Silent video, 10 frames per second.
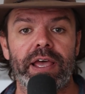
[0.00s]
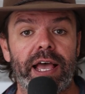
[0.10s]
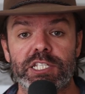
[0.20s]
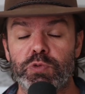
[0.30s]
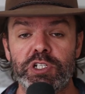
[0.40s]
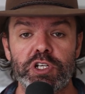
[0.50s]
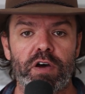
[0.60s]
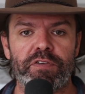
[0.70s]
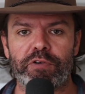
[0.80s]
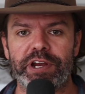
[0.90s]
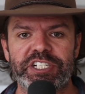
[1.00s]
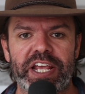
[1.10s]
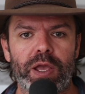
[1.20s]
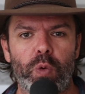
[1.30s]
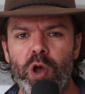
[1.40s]
And switching off
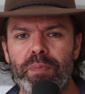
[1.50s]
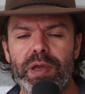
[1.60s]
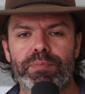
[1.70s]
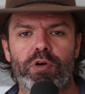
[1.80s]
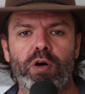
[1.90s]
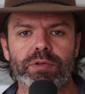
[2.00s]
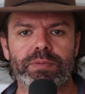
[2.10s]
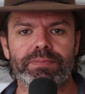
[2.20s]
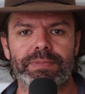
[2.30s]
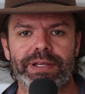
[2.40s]
3G won't be a problem.